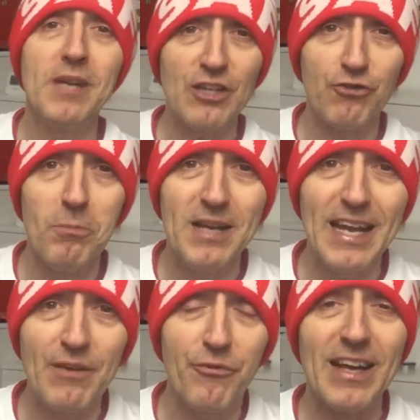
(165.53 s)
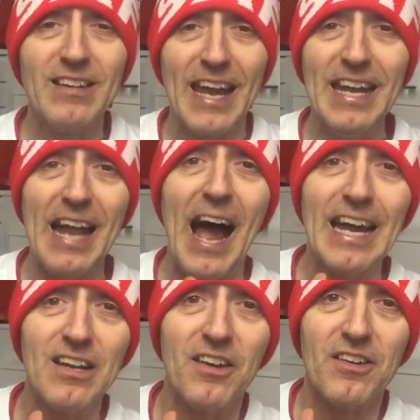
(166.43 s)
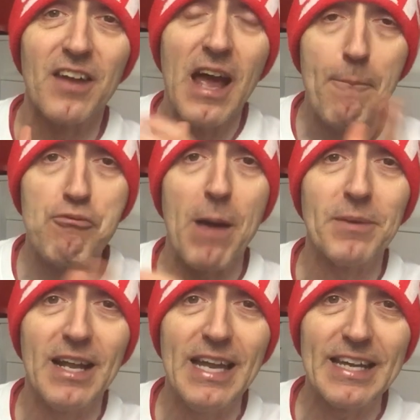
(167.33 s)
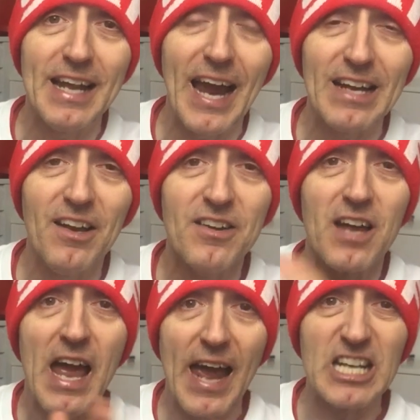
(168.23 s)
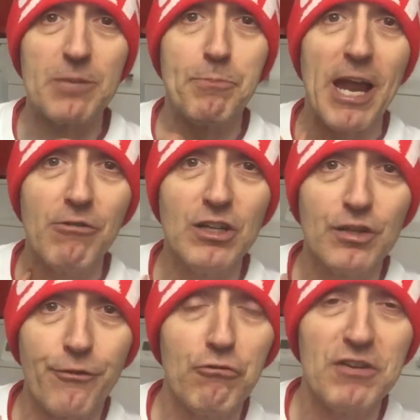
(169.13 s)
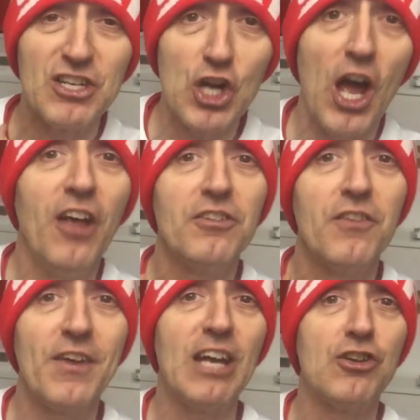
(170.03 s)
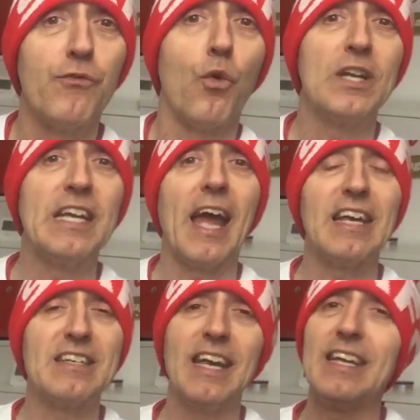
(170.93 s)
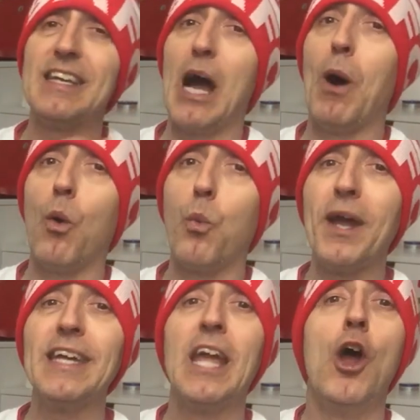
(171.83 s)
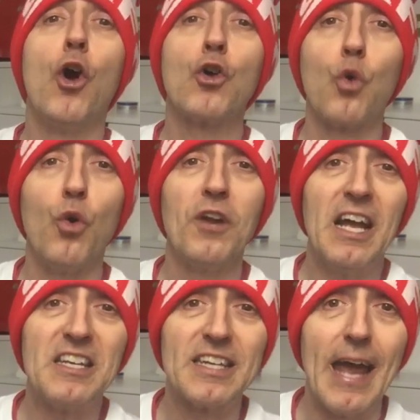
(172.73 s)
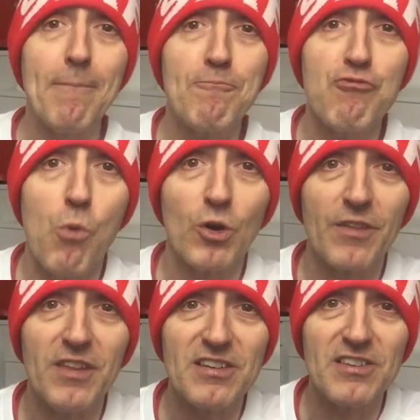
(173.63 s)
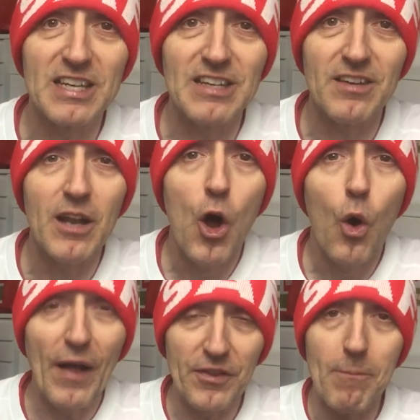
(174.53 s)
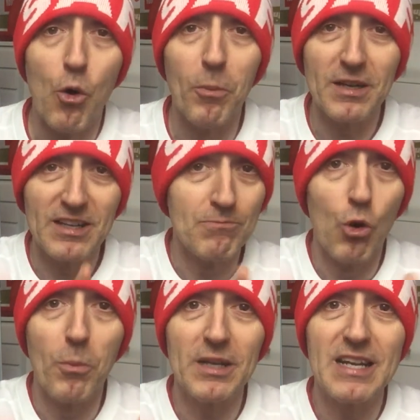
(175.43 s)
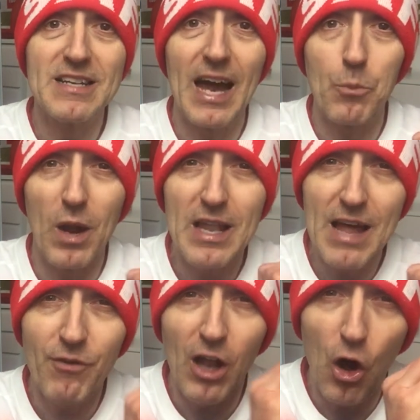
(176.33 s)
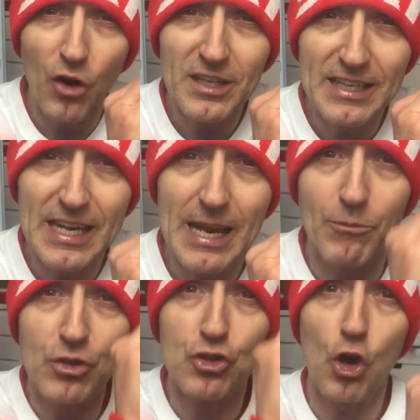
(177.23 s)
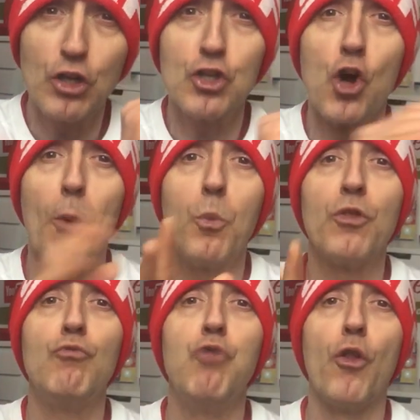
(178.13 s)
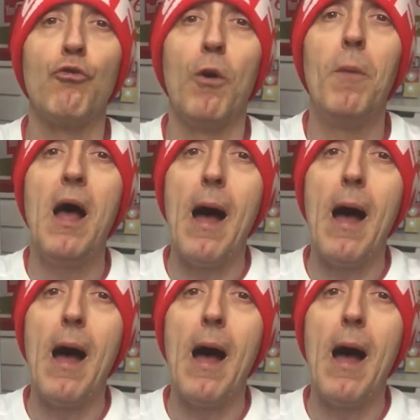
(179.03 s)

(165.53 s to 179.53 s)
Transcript: yes, from Linfield in Ireland. Premier League in Ireland. Experience for his years of age of only 19. Now, are we going to get promoted this season. At the moment, this moment in time, we're level on games, joint top with Rotherham,